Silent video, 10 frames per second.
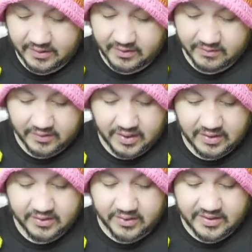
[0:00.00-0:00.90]
So
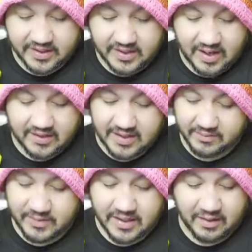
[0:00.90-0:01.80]
as soon as they contact
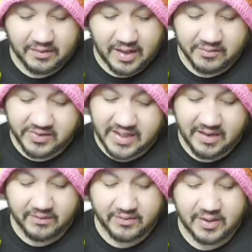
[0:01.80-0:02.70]
me, I was
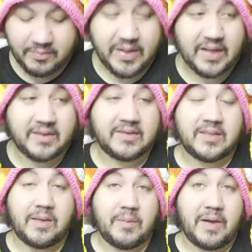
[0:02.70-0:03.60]
down. So I picked
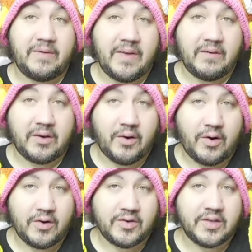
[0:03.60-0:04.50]
some of my favorite
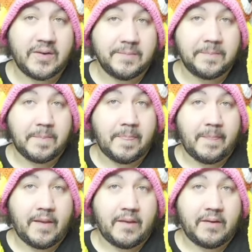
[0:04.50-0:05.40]
cards.
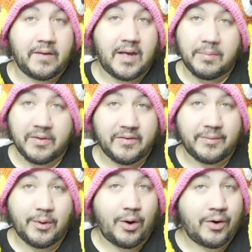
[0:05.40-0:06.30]
A couple of
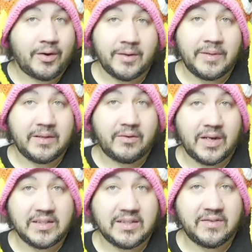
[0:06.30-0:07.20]
them aren't going to be the
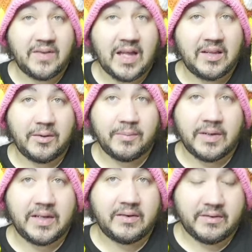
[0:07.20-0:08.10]
craziest value,
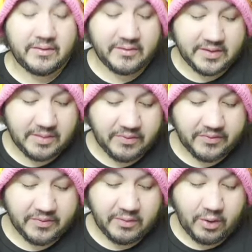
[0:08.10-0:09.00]
but some of
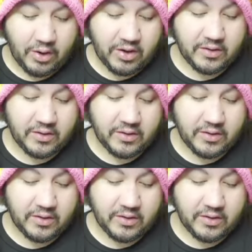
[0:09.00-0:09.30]
them are,